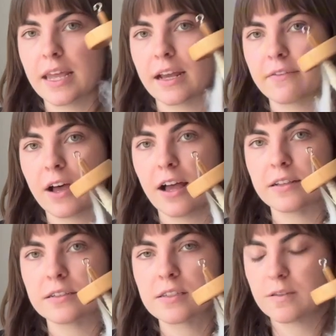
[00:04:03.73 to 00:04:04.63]
then I've got
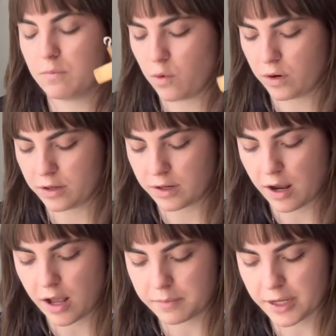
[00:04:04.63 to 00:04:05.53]
some more
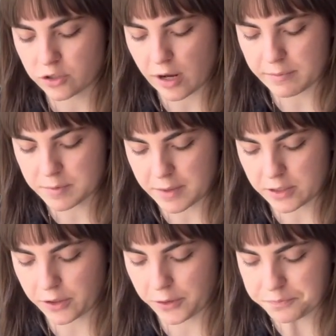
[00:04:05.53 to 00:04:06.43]
on my drop
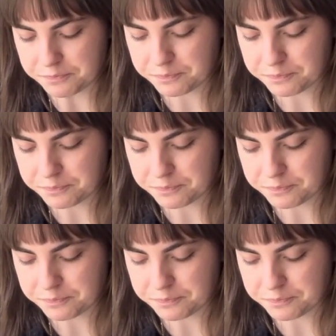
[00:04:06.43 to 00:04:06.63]
spindle.